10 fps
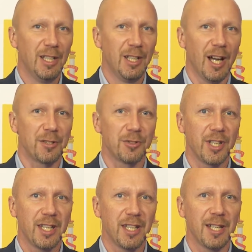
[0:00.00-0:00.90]
And
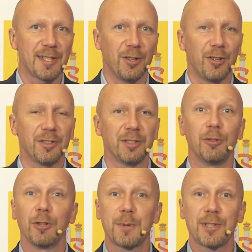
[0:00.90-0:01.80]
today it's on
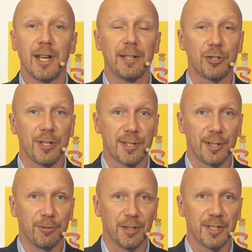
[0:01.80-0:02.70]
Europe's energy
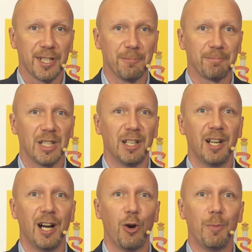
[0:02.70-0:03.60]
security.
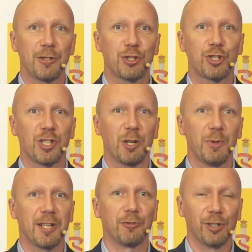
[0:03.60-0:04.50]
How much
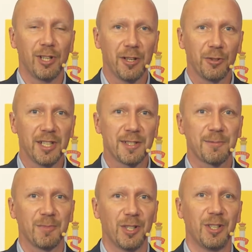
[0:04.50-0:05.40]
we can rely on
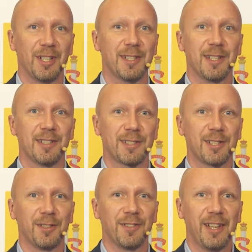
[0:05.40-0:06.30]
it? Is it
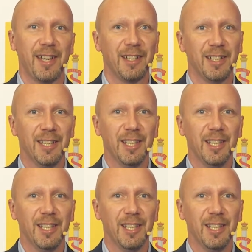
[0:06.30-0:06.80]
still there?